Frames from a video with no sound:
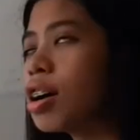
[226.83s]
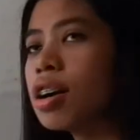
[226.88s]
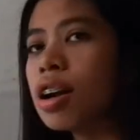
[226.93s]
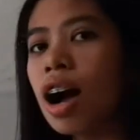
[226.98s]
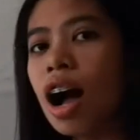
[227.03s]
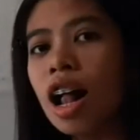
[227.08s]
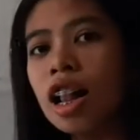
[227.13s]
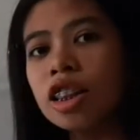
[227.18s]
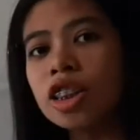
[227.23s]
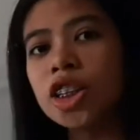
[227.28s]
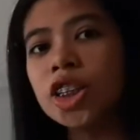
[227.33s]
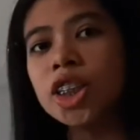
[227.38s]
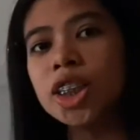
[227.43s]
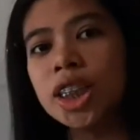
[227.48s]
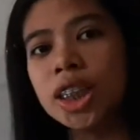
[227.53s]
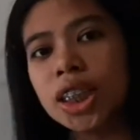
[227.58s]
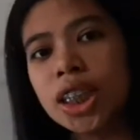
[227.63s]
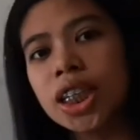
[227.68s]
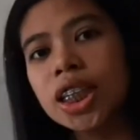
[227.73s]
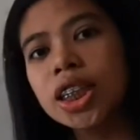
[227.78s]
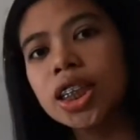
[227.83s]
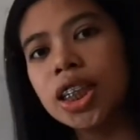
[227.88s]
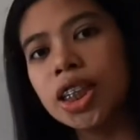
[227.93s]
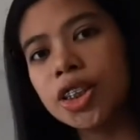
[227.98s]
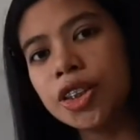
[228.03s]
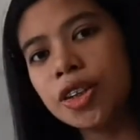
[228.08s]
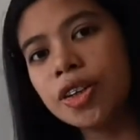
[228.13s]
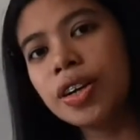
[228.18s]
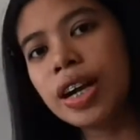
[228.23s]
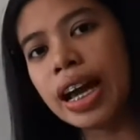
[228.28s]
are alternate
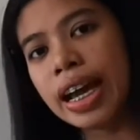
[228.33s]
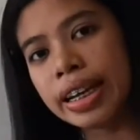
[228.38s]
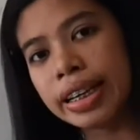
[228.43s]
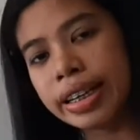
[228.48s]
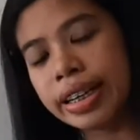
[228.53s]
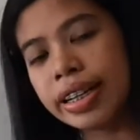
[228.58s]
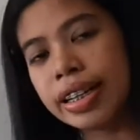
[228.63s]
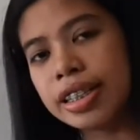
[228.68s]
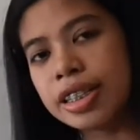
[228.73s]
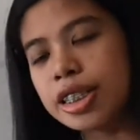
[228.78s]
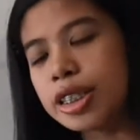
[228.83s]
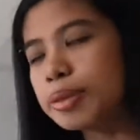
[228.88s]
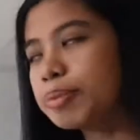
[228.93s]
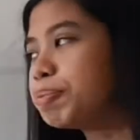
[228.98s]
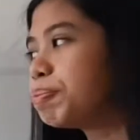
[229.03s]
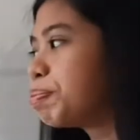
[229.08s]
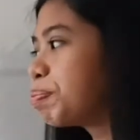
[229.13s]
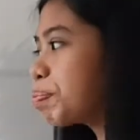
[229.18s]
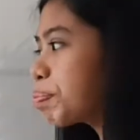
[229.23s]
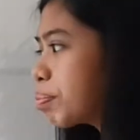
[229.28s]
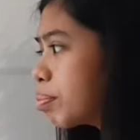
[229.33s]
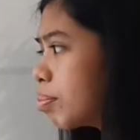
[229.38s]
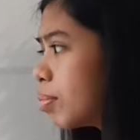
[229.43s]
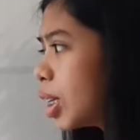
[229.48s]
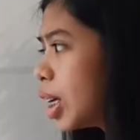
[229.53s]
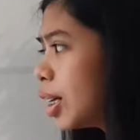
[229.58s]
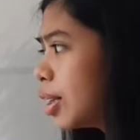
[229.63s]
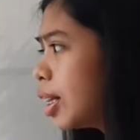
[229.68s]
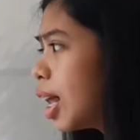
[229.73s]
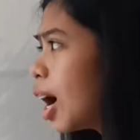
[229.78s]
interior angles.
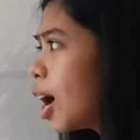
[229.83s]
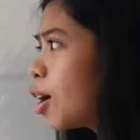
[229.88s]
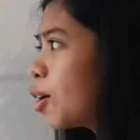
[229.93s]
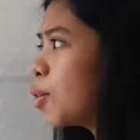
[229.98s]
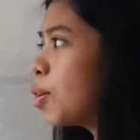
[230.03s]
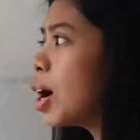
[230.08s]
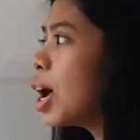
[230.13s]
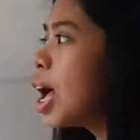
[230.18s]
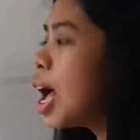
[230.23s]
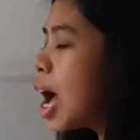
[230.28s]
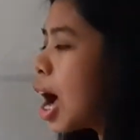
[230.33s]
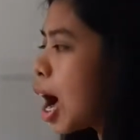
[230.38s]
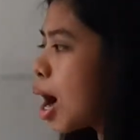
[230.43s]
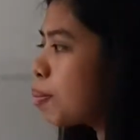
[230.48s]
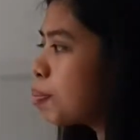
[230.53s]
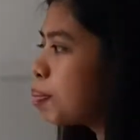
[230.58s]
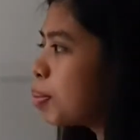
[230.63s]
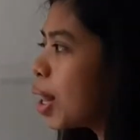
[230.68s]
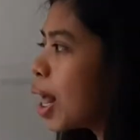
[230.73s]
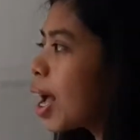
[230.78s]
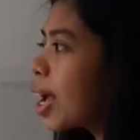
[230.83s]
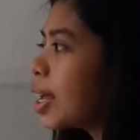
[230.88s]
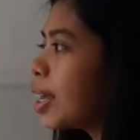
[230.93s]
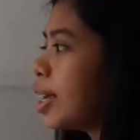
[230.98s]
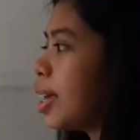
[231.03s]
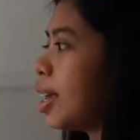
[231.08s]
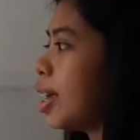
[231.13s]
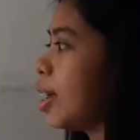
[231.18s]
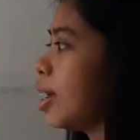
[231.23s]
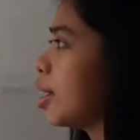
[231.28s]
Now,
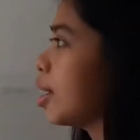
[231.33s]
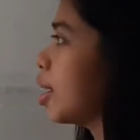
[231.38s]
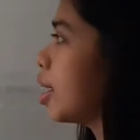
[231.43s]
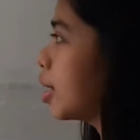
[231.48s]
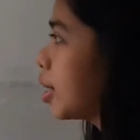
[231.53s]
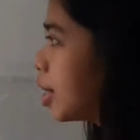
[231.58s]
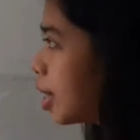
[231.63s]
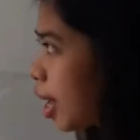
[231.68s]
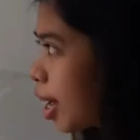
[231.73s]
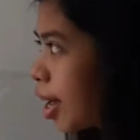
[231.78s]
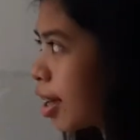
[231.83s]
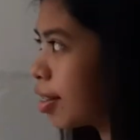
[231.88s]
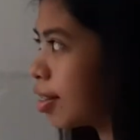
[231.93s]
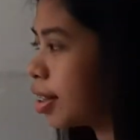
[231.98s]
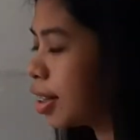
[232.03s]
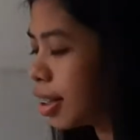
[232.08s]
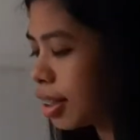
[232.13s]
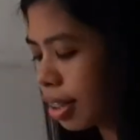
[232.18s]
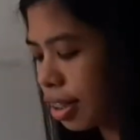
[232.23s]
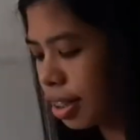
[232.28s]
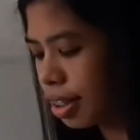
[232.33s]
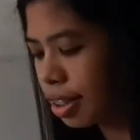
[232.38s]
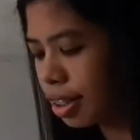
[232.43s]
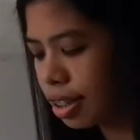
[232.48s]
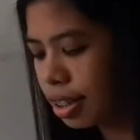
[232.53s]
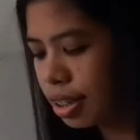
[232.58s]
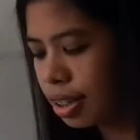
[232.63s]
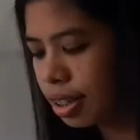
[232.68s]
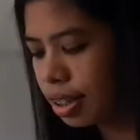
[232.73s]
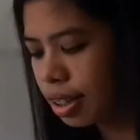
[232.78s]
applying again
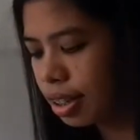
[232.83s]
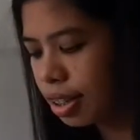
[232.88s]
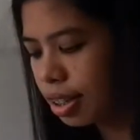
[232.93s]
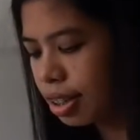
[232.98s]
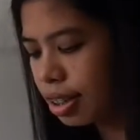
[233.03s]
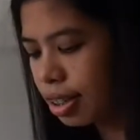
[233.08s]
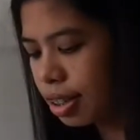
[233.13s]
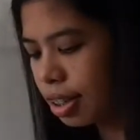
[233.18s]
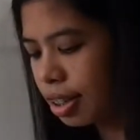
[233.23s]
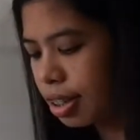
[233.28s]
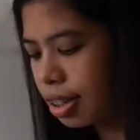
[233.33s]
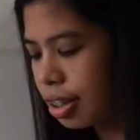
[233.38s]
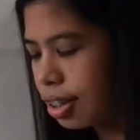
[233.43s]
the